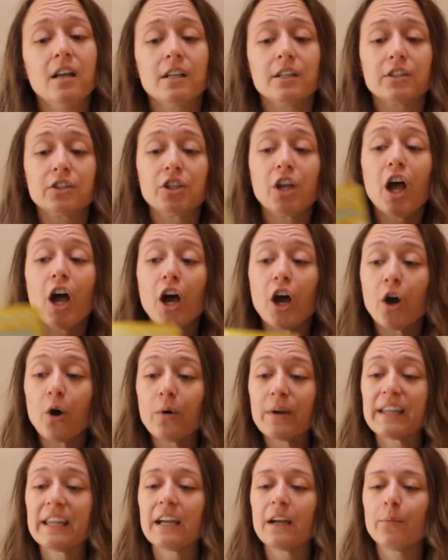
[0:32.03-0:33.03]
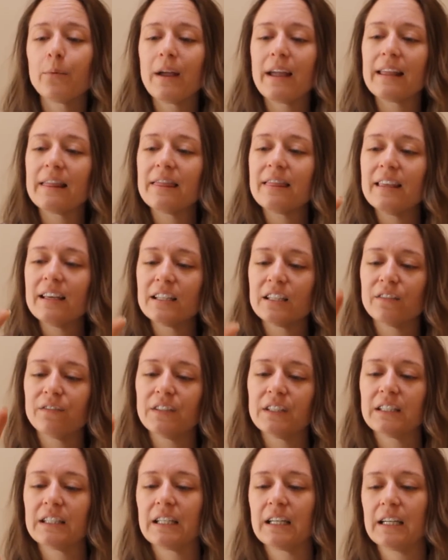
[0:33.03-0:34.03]
So here in this
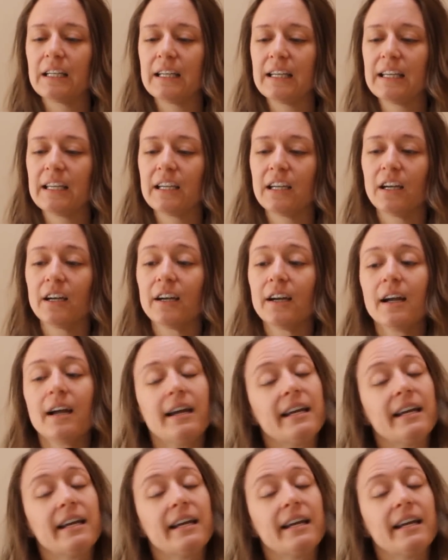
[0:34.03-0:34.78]
vicinity here